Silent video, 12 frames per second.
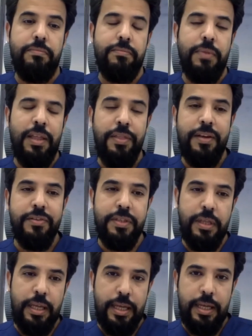And there
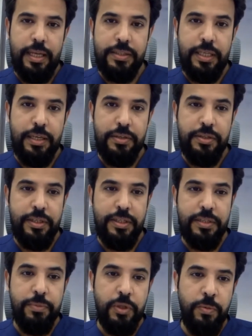is a
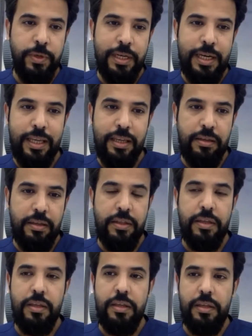surgeries between, like
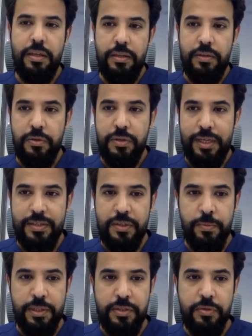the duodenal
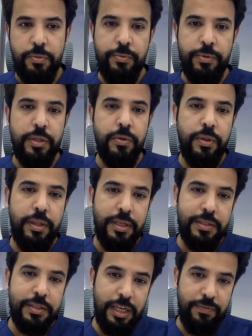switch when we do
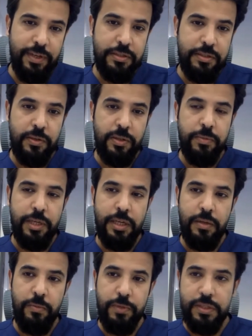the sleeve gastrectomy,
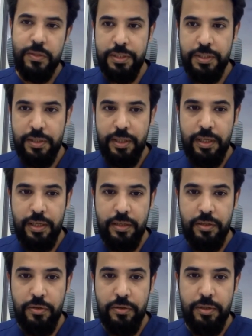and we switch the
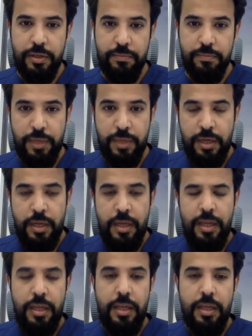duodenum
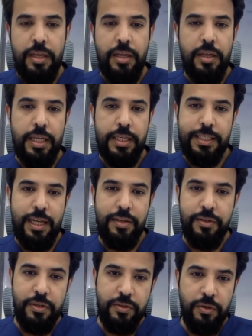
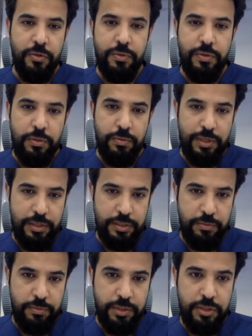Saudis or duodenal
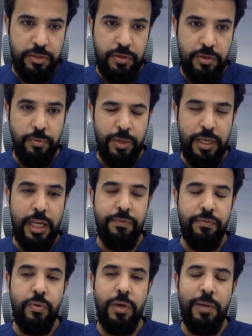switch. So we
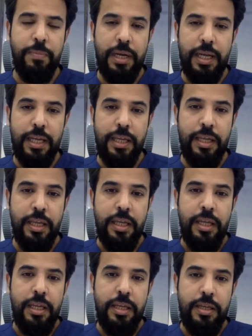have to apply
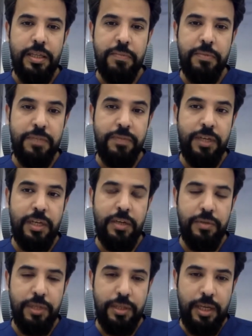specifically
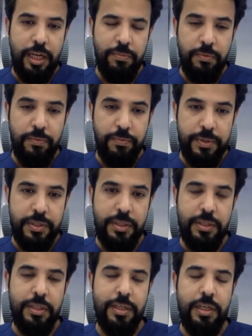on the type of
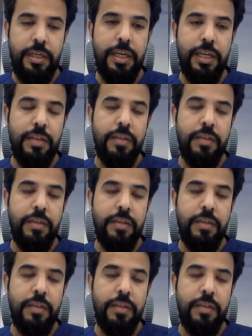procedure. Like,